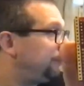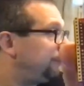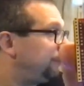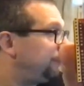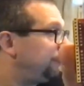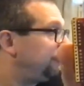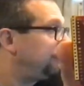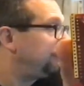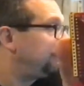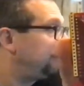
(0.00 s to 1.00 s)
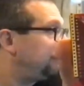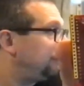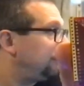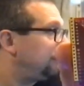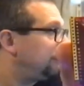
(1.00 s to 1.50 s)

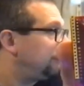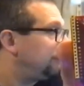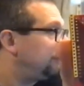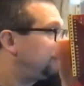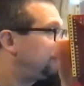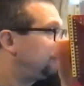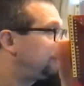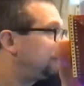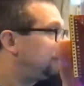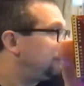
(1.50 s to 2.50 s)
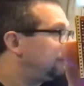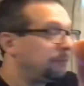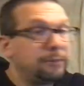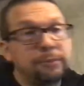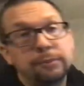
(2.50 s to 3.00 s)

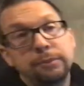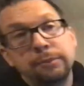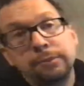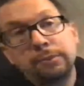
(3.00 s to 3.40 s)
(silence)